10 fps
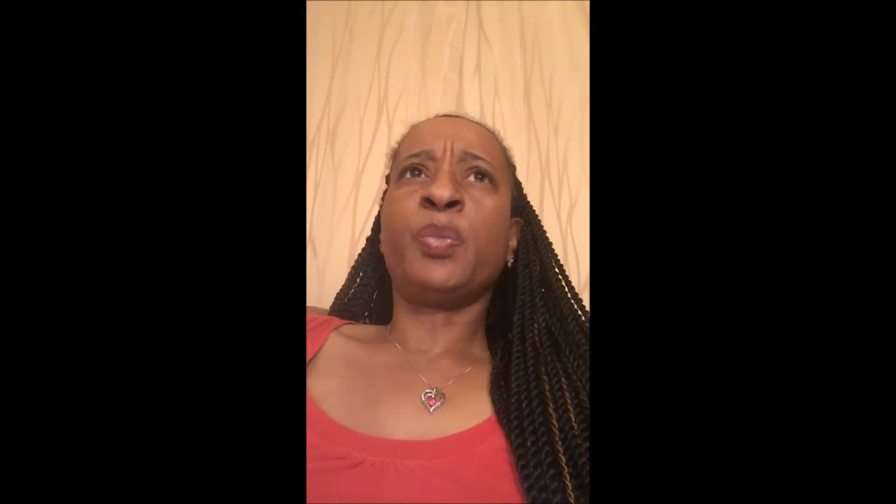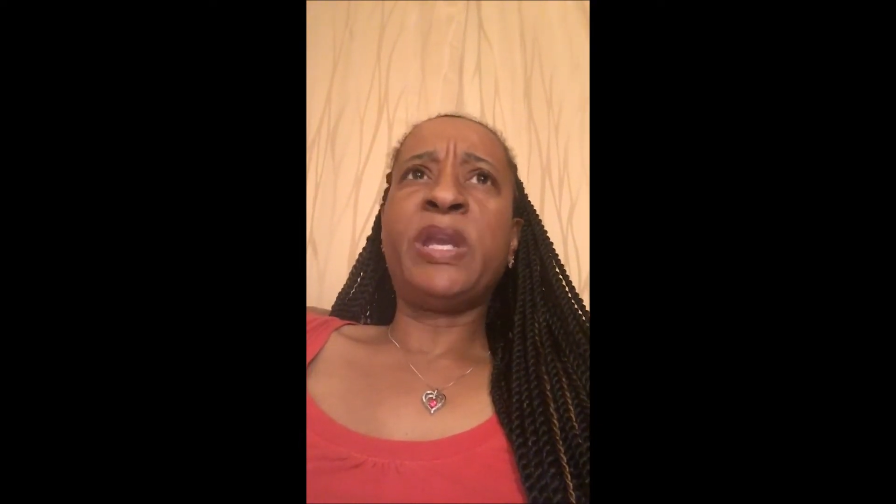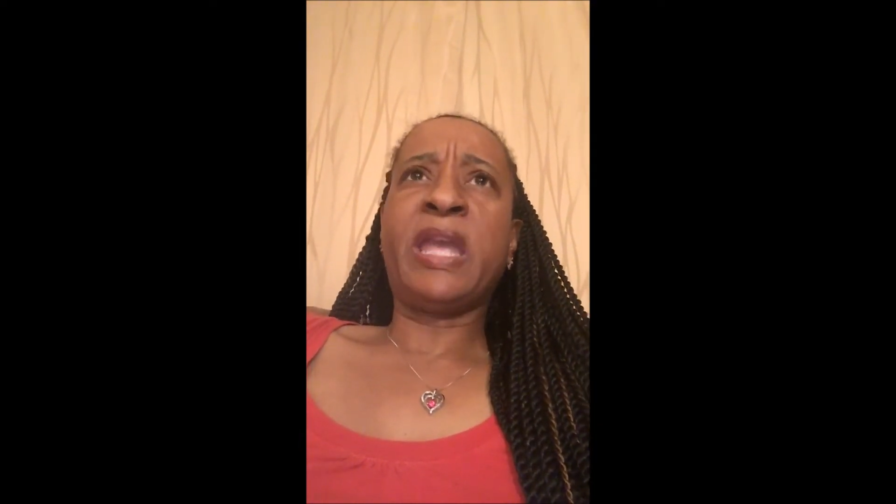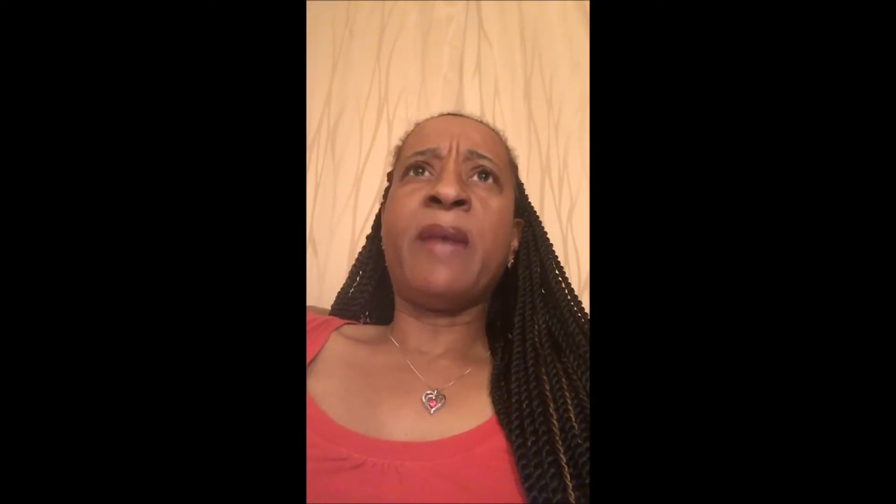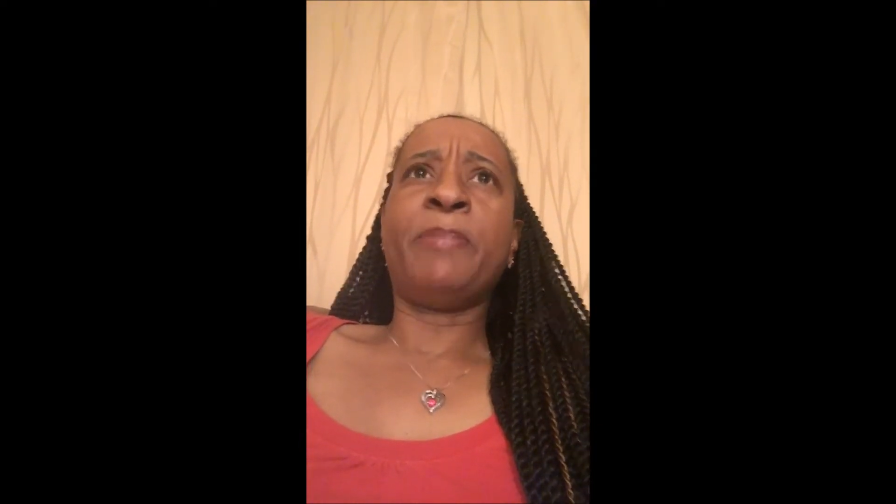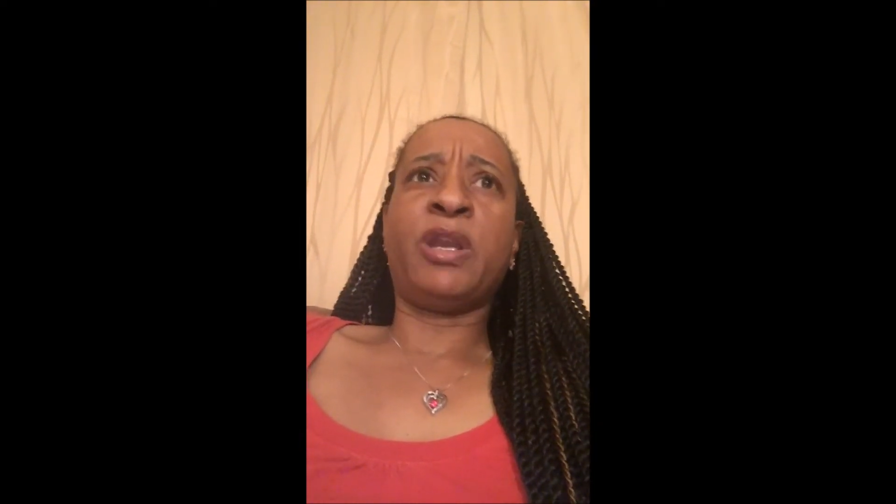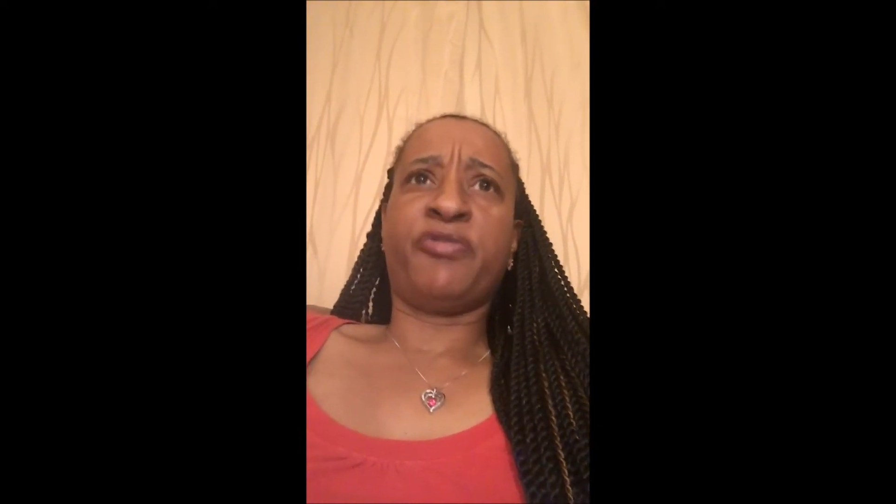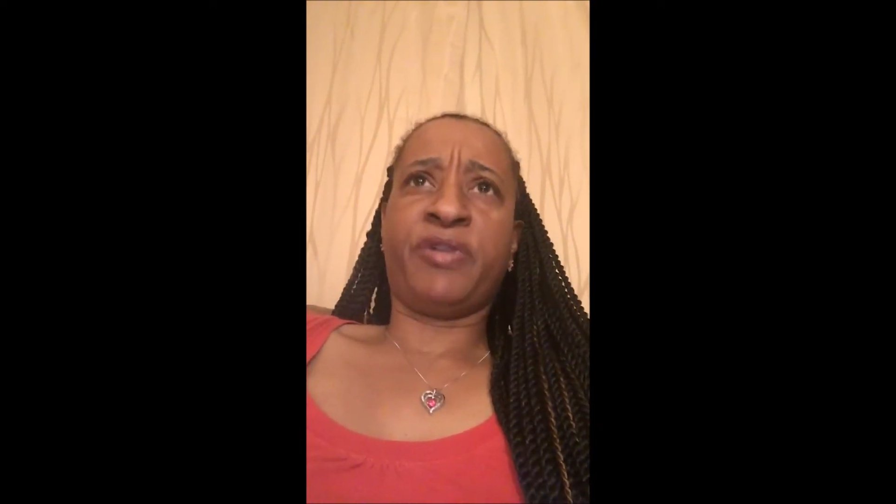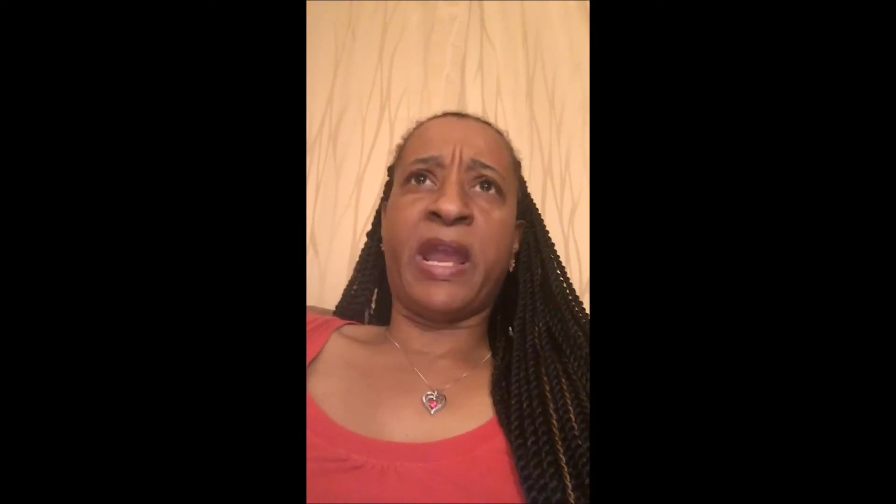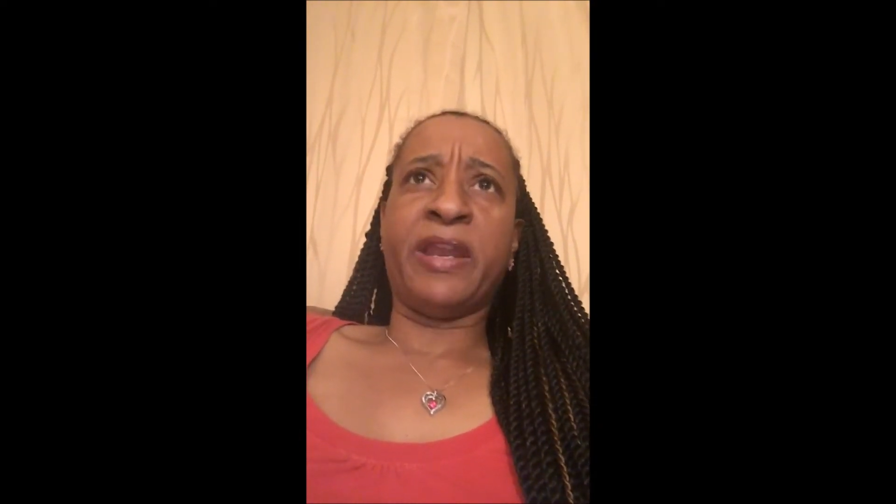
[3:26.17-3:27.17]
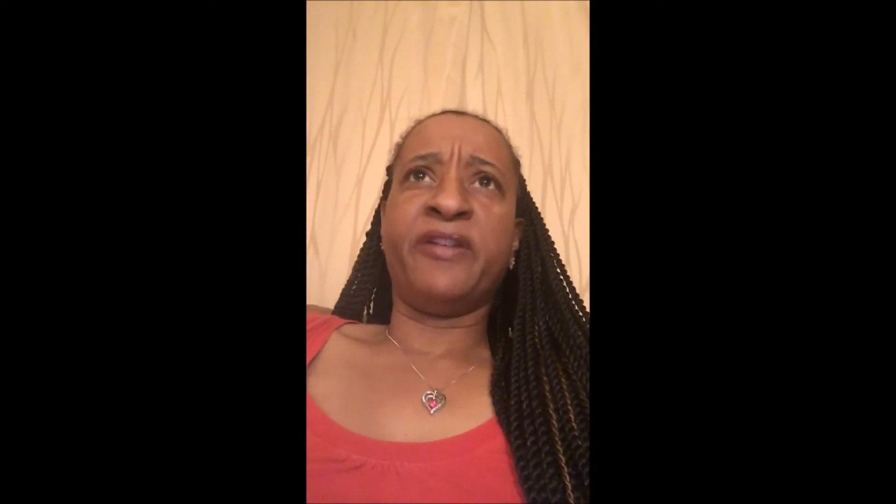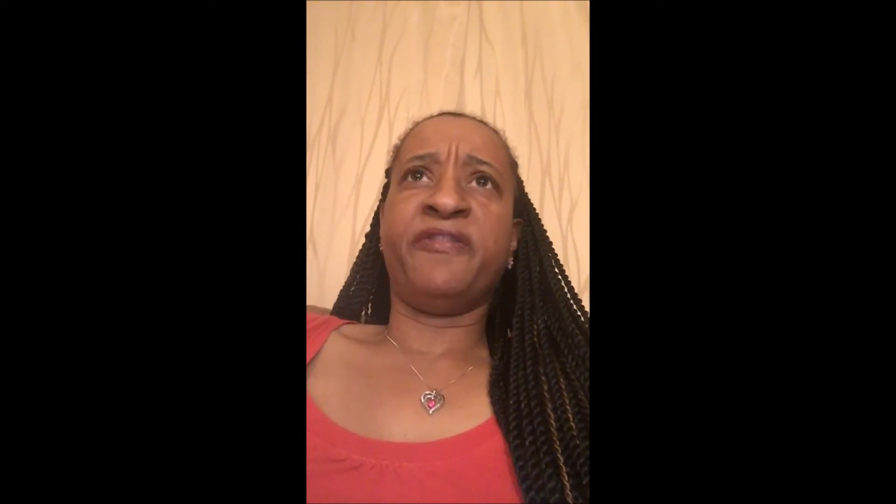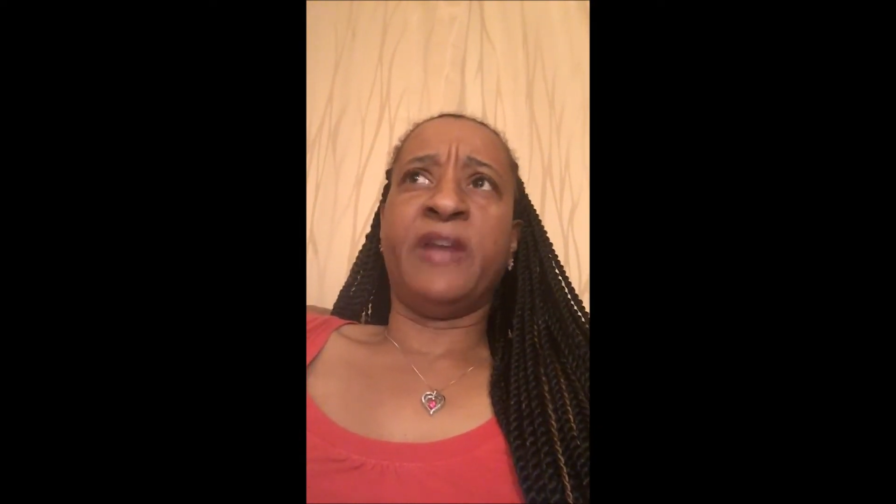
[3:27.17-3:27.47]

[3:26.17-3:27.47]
we can be creative.